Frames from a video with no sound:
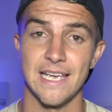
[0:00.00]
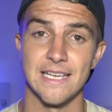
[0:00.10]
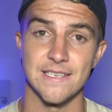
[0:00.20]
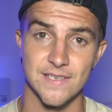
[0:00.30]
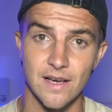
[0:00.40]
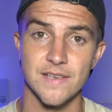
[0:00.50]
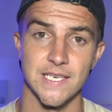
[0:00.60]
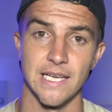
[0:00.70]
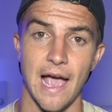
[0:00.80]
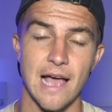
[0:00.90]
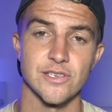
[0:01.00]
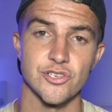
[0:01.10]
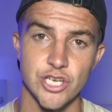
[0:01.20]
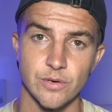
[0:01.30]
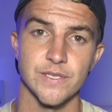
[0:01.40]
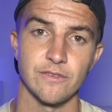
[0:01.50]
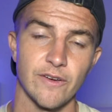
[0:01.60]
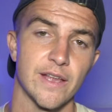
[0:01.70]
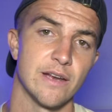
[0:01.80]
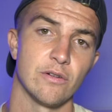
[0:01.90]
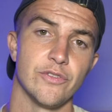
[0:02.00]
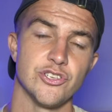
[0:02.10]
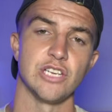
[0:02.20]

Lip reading: here discussing as a Chelsea fan here on the